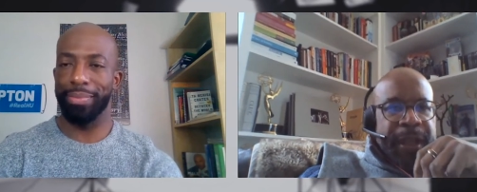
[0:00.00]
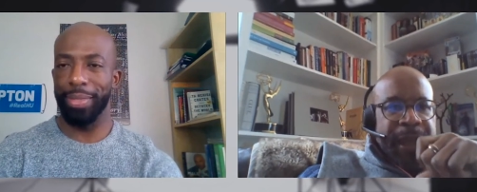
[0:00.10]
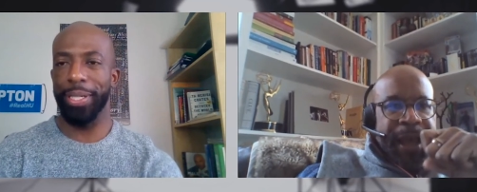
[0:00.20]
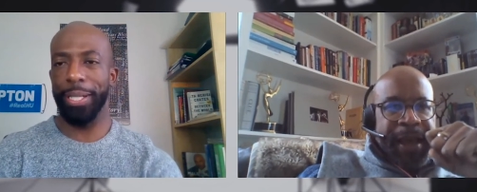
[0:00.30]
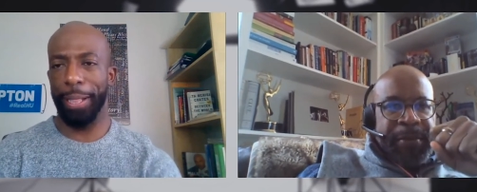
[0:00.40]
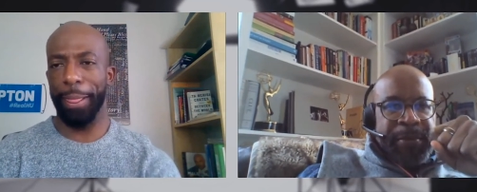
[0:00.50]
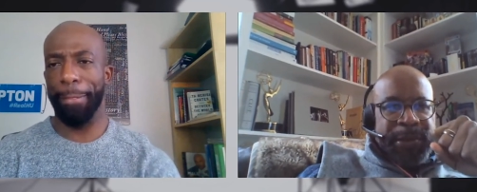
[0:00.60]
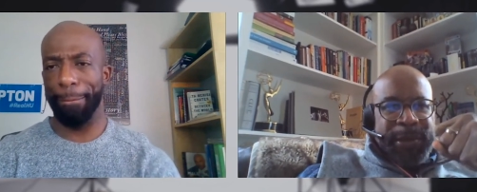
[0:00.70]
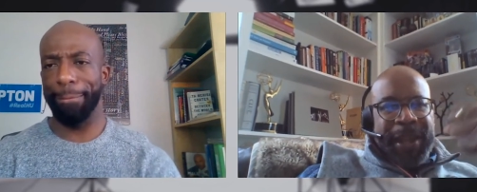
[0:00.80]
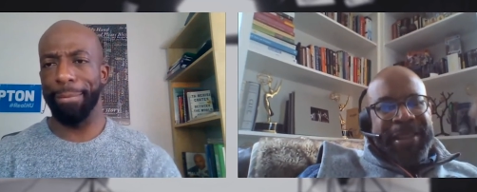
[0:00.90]
Speaker 1: Yeah. Um,
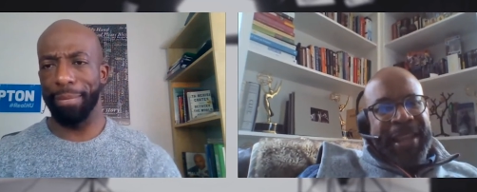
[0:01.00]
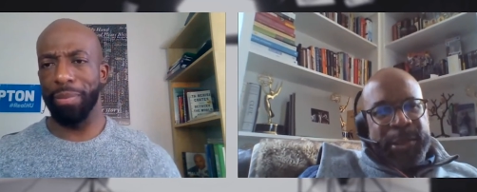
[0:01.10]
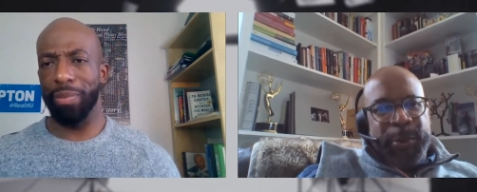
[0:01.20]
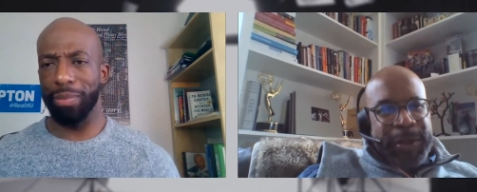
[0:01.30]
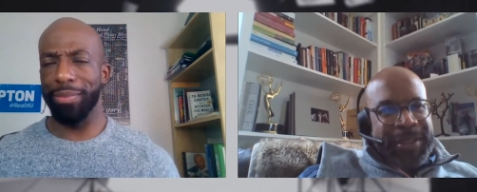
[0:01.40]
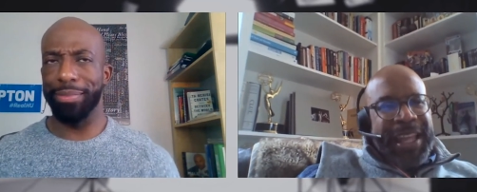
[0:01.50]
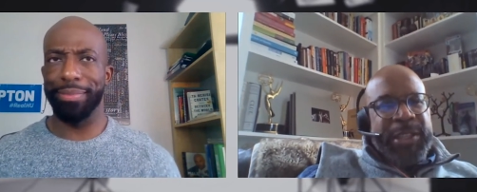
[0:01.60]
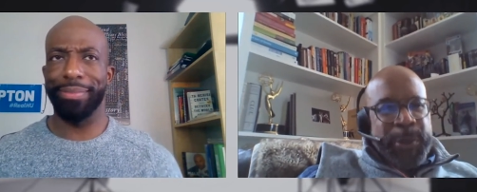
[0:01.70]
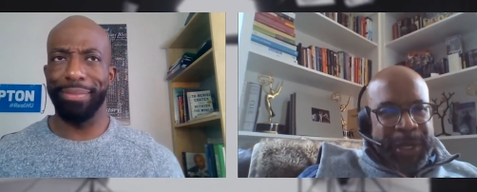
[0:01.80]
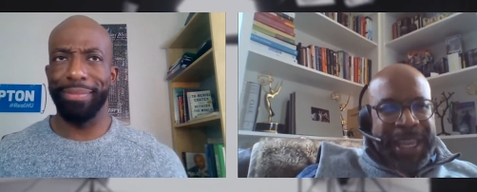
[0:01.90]
so that that's what
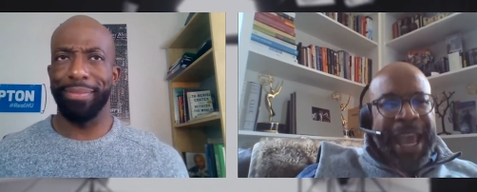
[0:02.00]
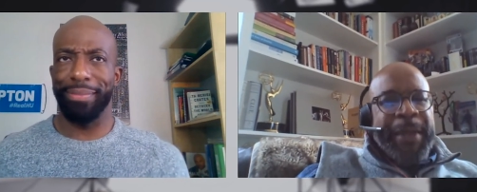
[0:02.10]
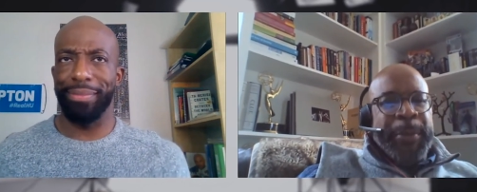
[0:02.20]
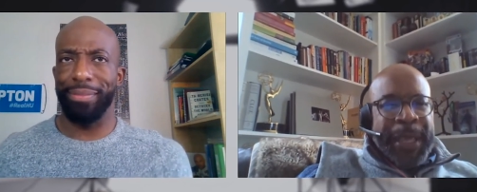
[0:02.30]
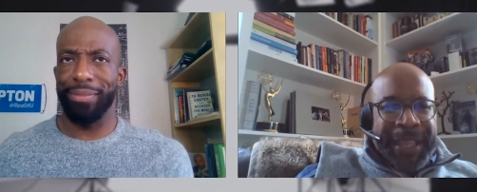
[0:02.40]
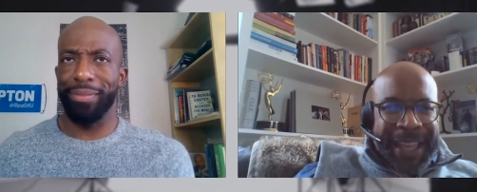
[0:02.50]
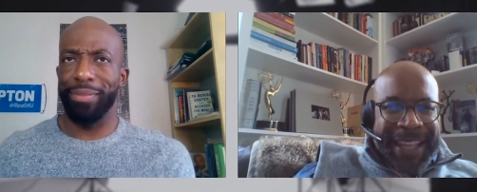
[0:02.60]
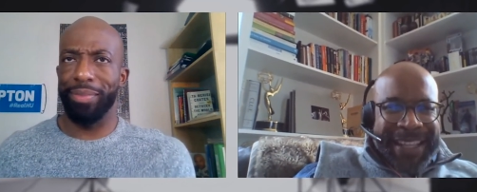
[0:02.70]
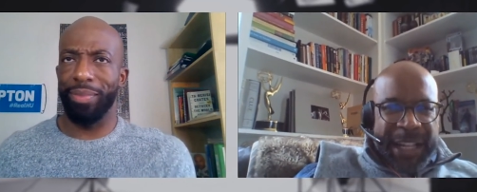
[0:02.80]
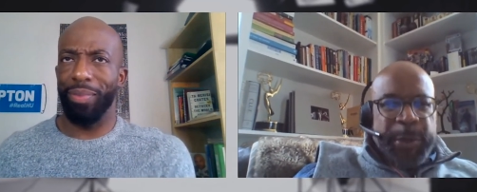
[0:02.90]
that's what got me.
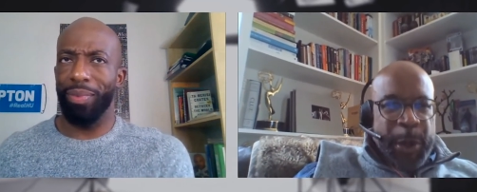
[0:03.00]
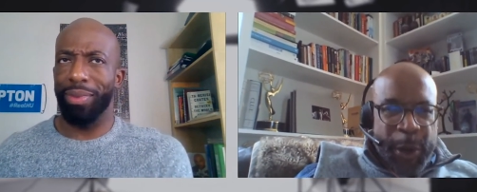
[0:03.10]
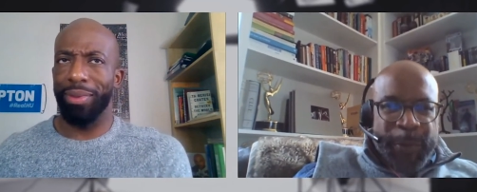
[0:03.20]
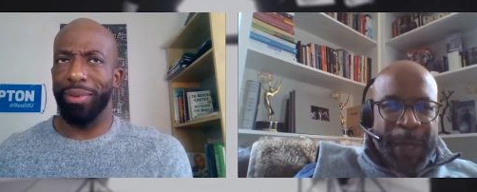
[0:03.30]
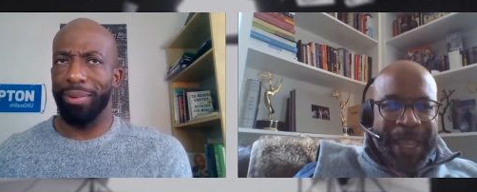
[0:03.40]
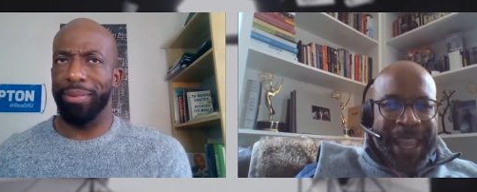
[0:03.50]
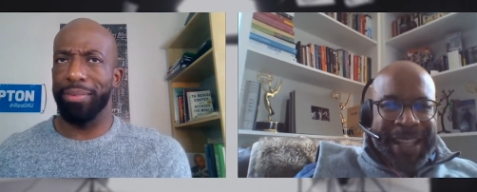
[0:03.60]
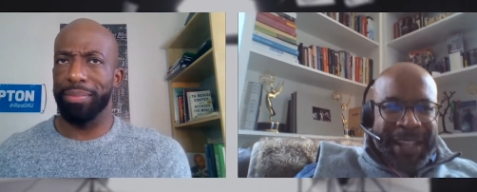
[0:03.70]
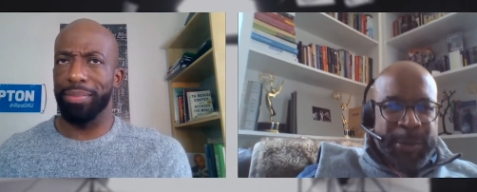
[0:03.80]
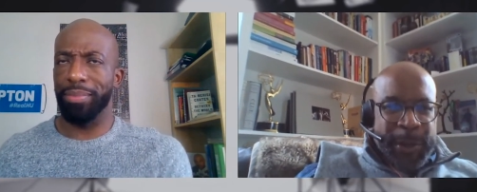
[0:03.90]
That's what hooked me,
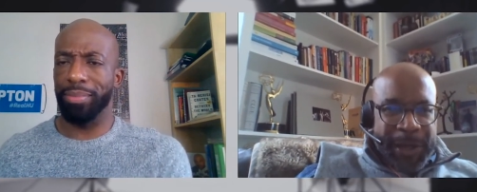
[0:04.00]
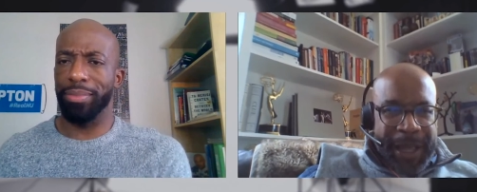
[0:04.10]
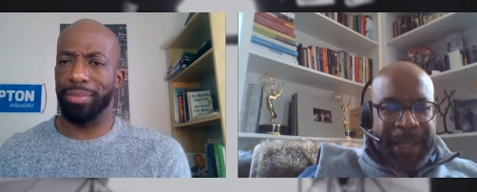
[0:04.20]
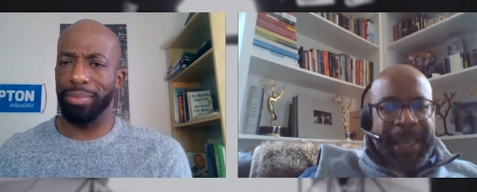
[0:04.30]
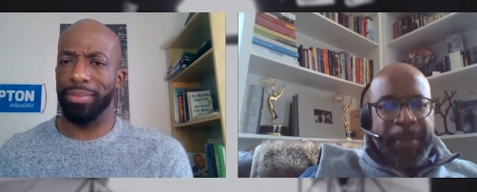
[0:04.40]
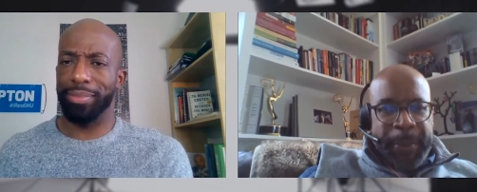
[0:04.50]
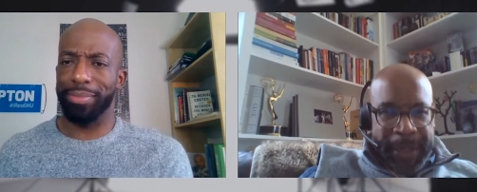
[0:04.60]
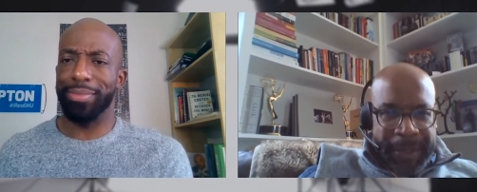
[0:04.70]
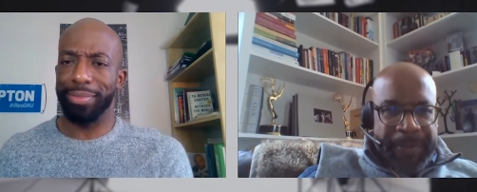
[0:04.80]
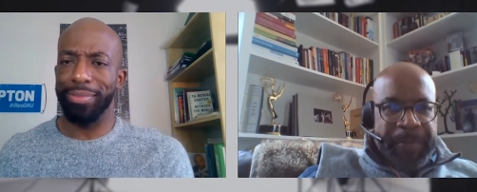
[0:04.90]
and that's what uh, kept
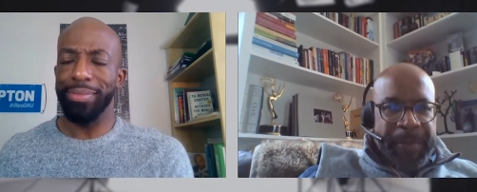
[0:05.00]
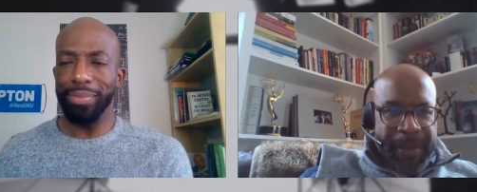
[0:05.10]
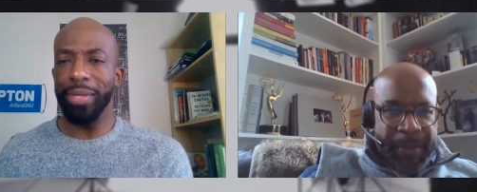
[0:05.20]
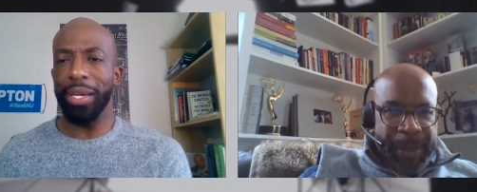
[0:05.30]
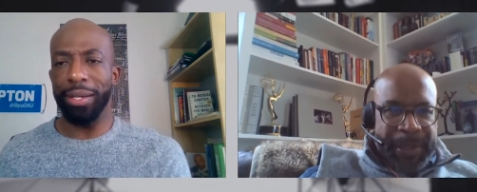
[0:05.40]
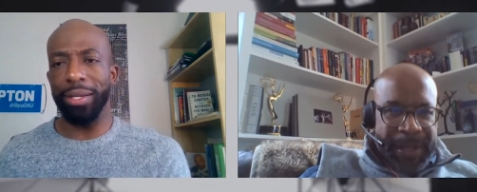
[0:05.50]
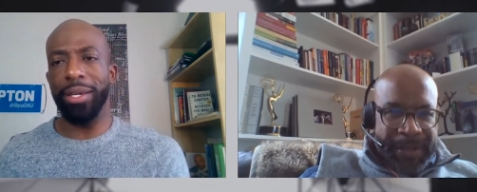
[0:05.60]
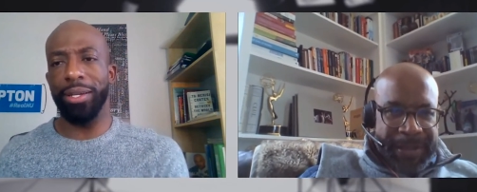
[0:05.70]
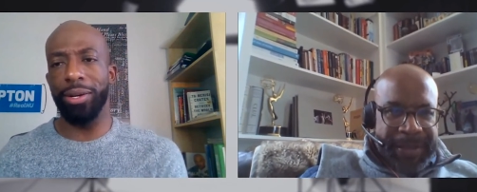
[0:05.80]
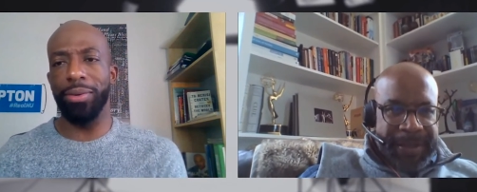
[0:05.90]
me.
Speaker 2: Yeah, yeah,
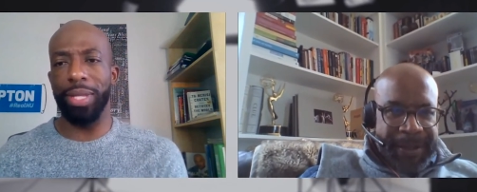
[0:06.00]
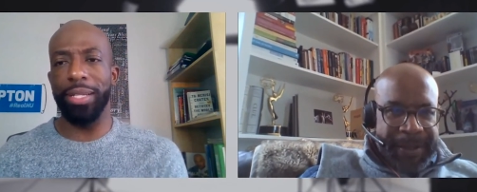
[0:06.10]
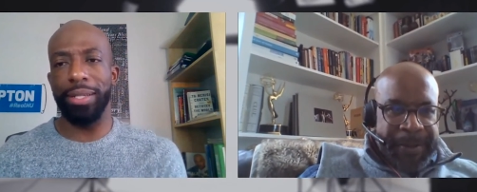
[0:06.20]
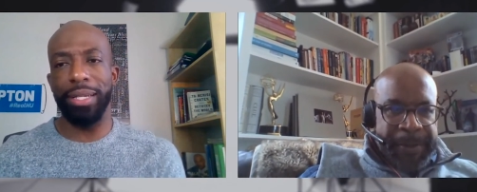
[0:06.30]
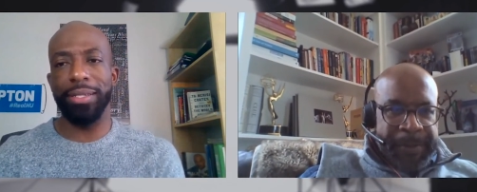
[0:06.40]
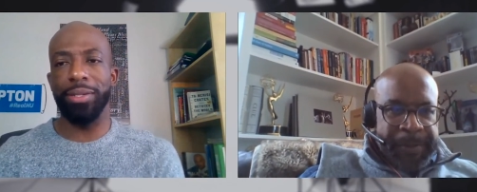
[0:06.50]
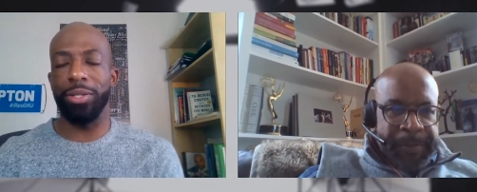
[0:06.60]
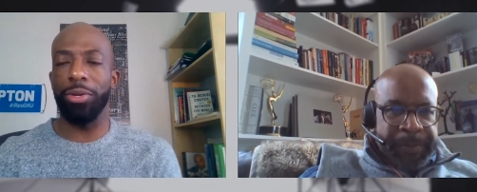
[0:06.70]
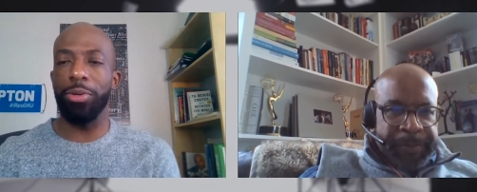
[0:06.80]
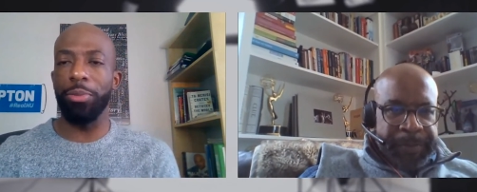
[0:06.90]
sense. no, that that's
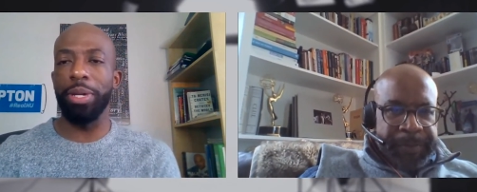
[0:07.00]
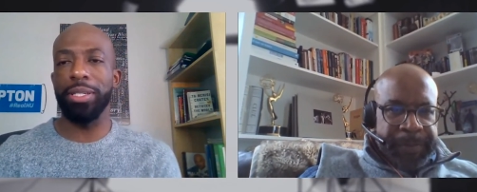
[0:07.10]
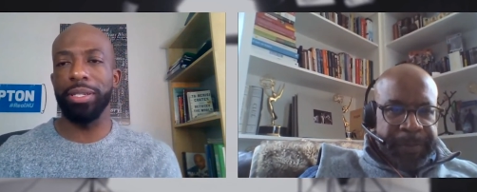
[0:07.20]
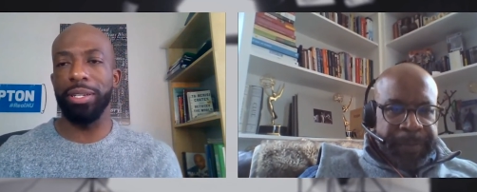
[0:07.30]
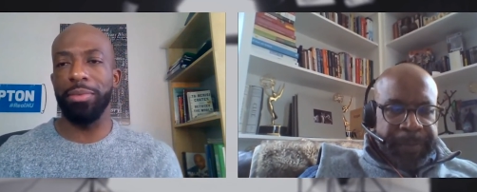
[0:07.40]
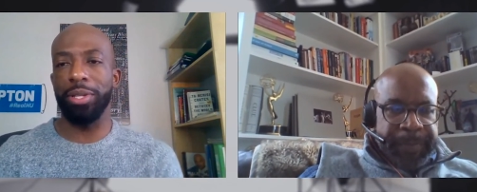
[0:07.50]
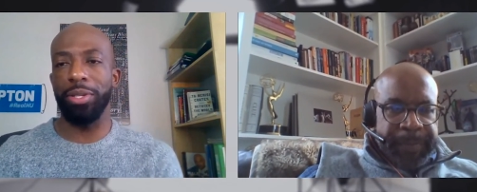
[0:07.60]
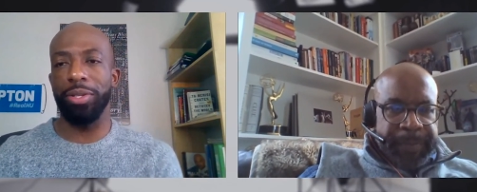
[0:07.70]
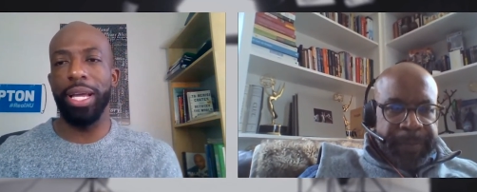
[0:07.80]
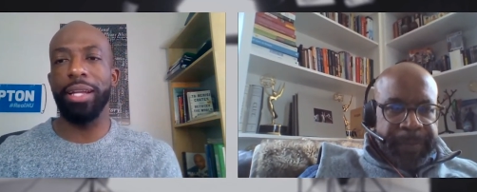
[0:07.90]
you mentioned something.
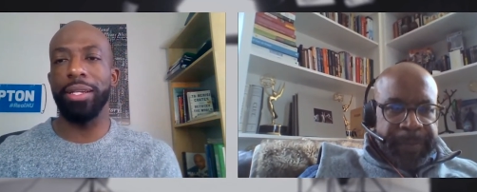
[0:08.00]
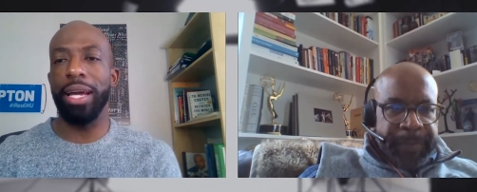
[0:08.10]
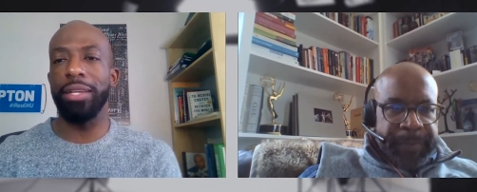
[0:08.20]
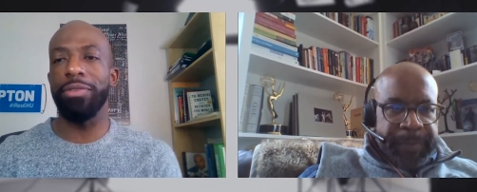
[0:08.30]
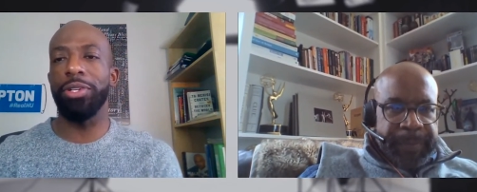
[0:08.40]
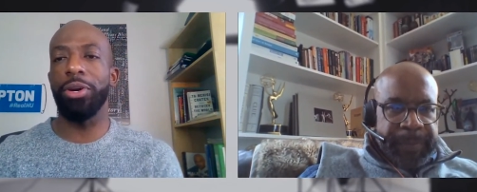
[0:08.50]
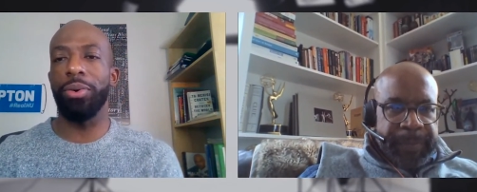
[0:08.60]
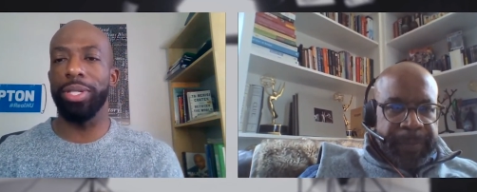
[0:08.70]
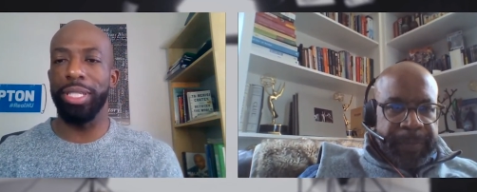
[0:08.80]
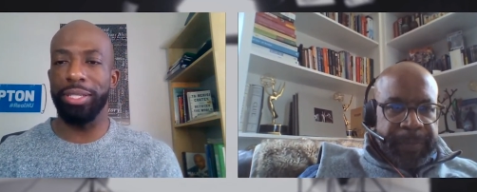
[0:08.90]
You not not even
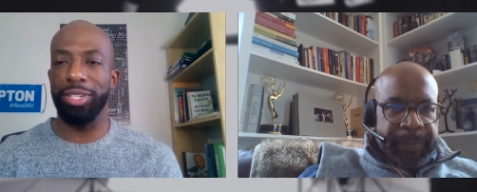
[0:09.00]
knowing these